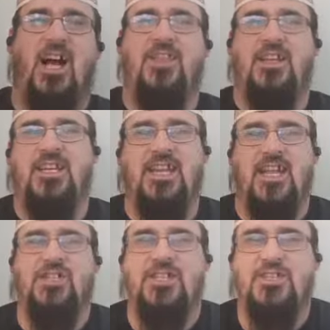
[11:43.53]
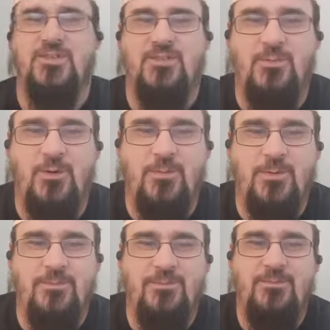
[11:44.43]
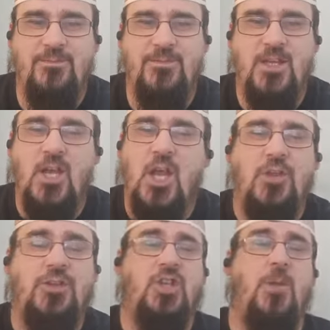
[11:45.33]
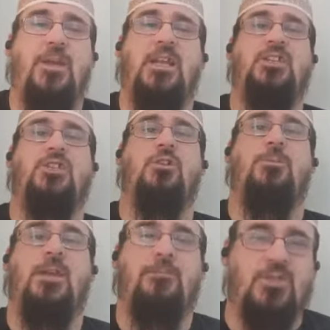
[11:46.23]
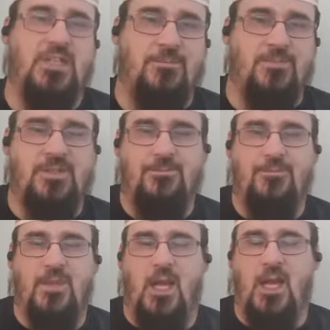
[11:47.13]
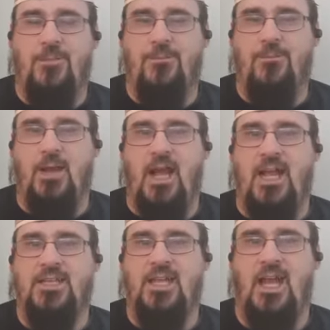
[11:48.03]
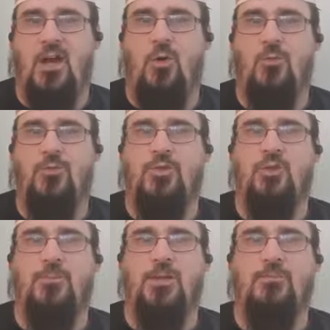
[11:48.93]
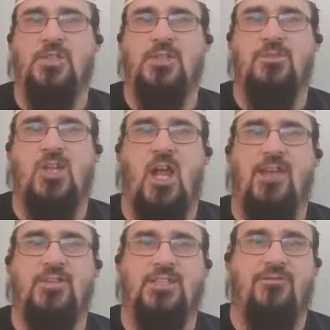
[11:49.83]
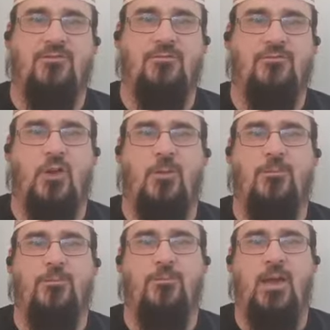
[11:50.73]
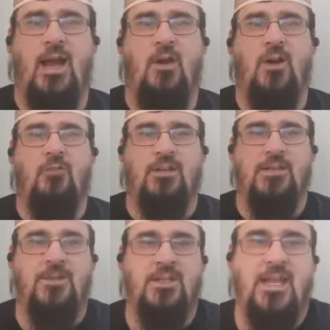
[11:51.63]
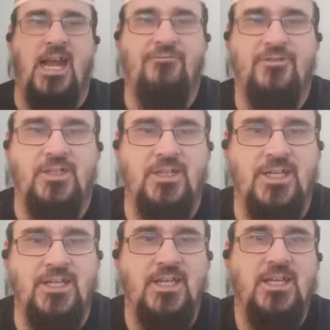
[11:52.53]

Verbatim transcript: I think connection issues are a problem. The topic is European Muslims um, and how European Muslims' lives are different from our Arabian, African, and